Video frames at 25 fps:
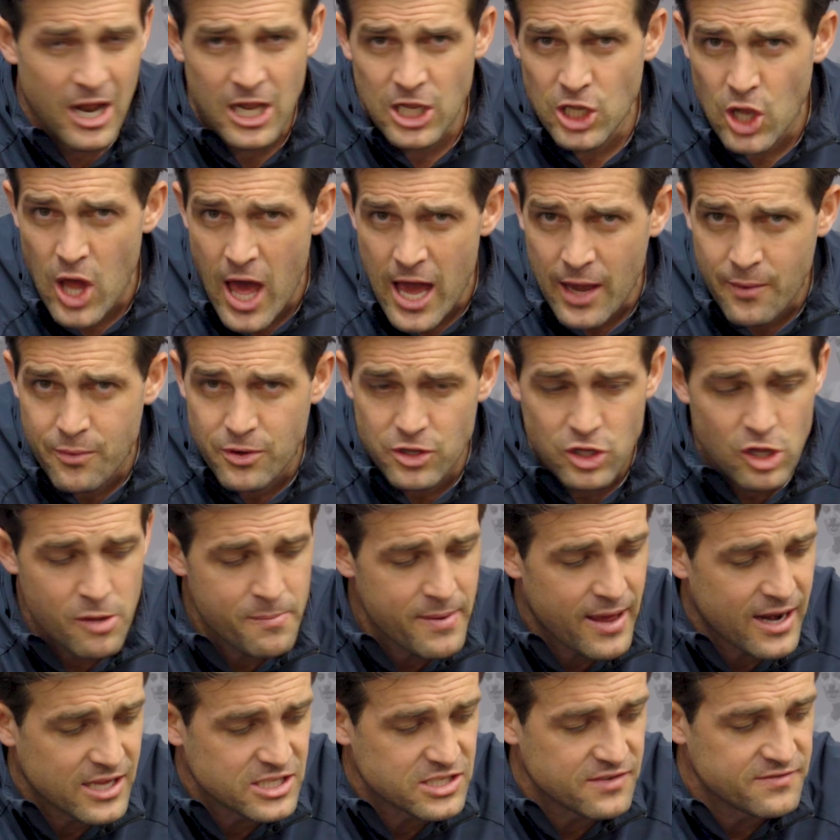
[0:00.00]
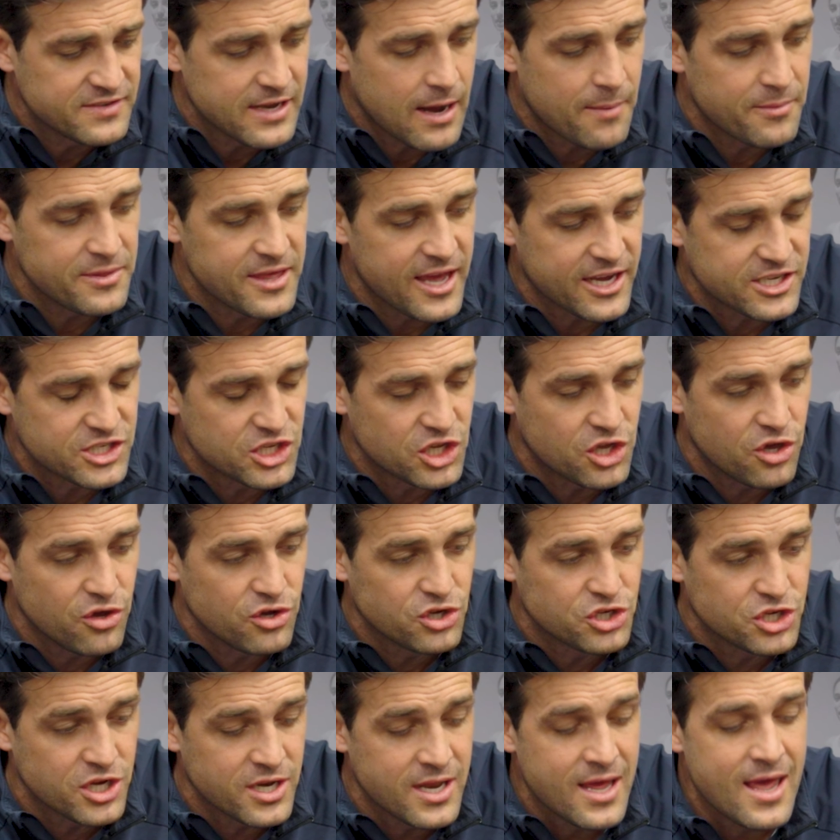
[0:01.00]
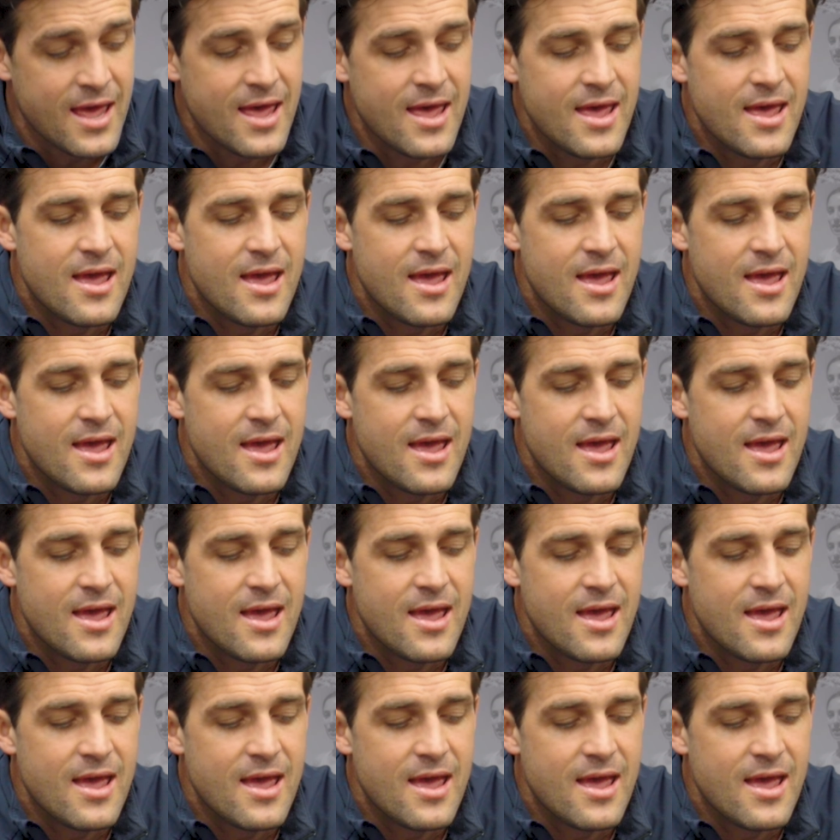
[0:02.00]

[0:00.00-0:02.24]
I like what New Balance have done with the execution.